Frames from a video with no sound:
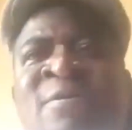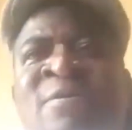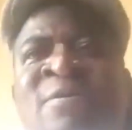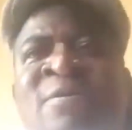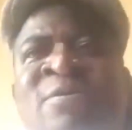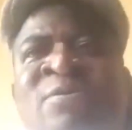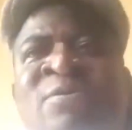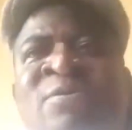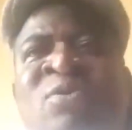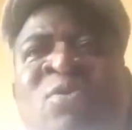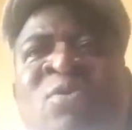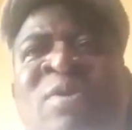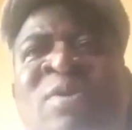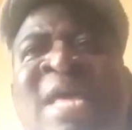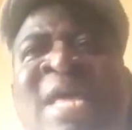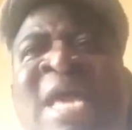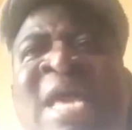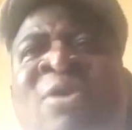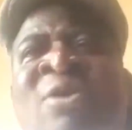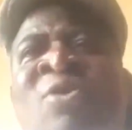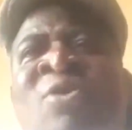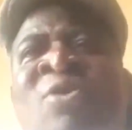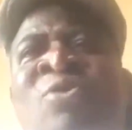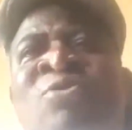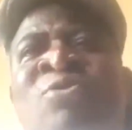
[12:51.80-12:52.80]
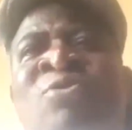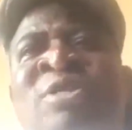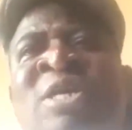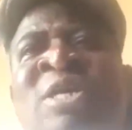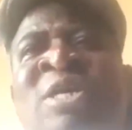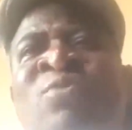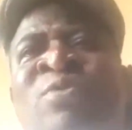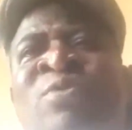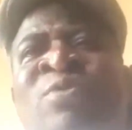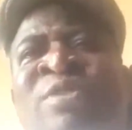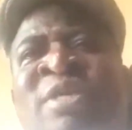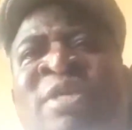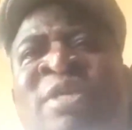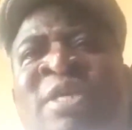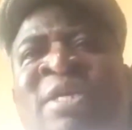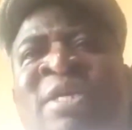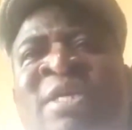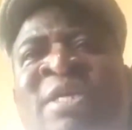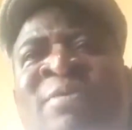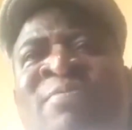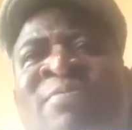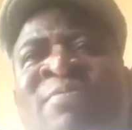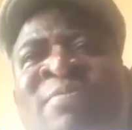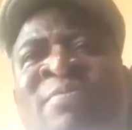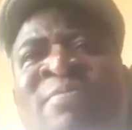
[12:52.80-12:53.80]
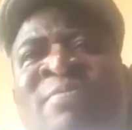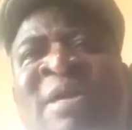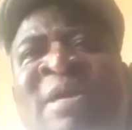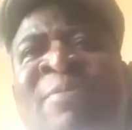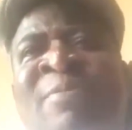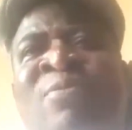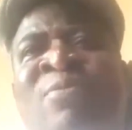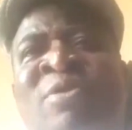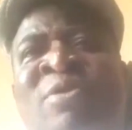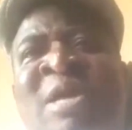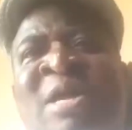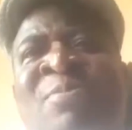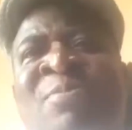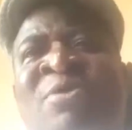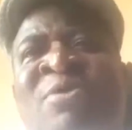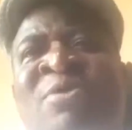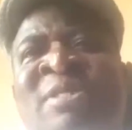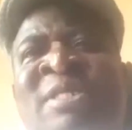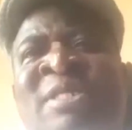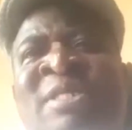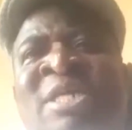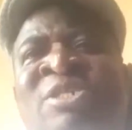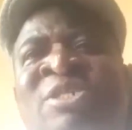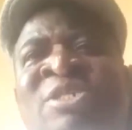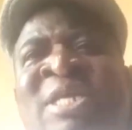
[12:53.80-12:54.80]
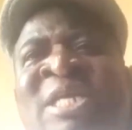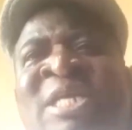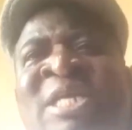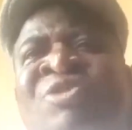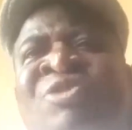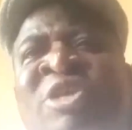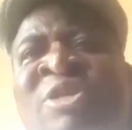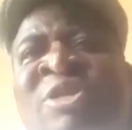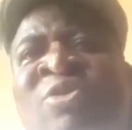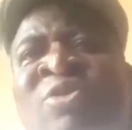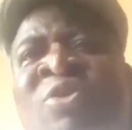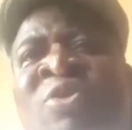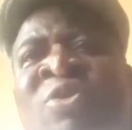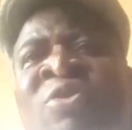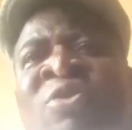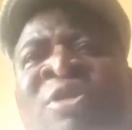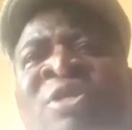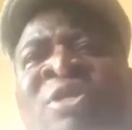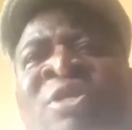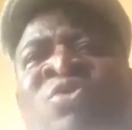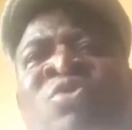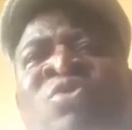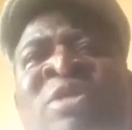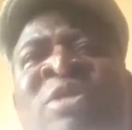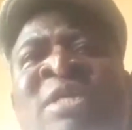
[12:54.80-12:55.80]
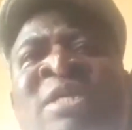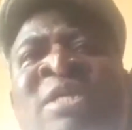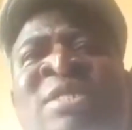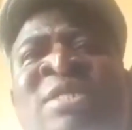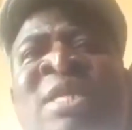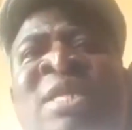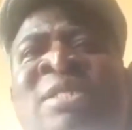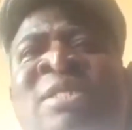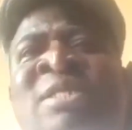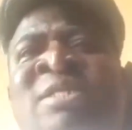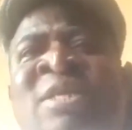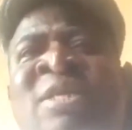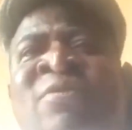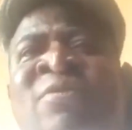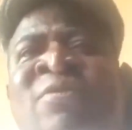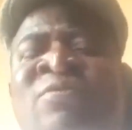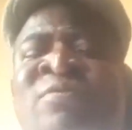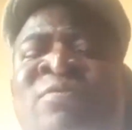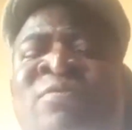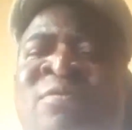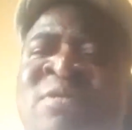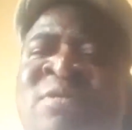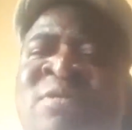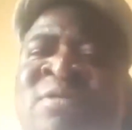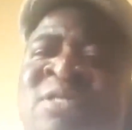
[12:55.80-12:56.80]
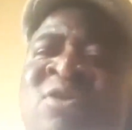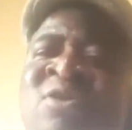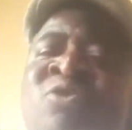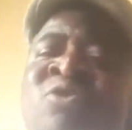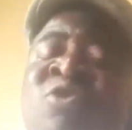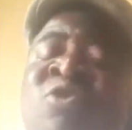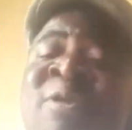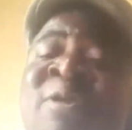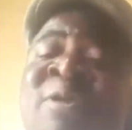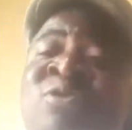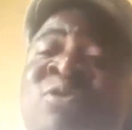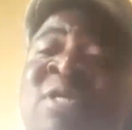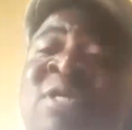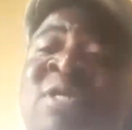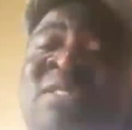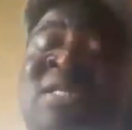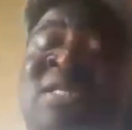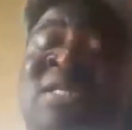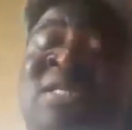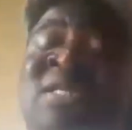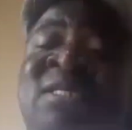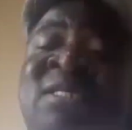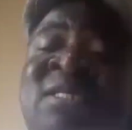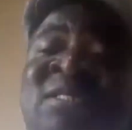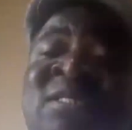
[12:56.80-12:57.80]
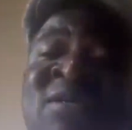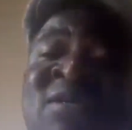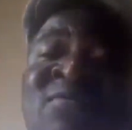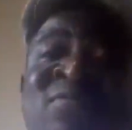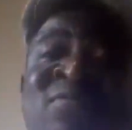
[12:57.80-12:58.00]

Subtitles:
So when I concluded with my program on international trade law in 2007, in October 2007,